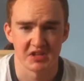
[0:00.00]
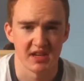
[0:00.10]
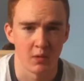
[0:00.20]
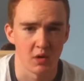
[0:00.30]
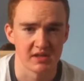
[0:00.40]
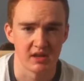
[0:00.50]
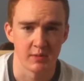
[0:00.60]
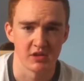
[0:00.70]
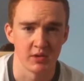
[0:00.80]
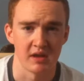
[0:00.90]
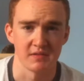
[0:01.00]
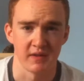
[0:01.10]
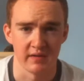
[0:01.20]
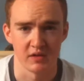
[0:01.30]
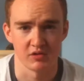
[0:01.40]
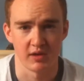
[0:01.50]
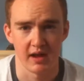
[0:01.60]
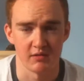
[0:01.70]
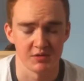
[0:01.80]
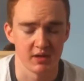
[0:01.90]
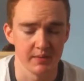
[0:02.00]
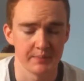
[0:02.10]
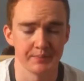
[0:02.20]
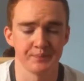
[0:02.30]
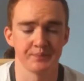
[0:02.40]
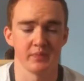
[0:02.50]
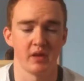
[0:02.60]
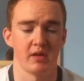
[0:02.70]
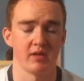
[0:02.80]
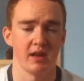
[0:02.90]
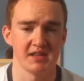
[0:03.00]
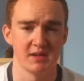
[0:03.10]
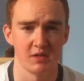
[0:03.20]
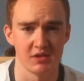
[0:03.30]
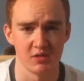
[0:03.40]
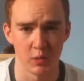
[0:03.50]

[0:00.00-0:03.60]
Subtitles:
So let's just say that works out about 2,500 calories, okay?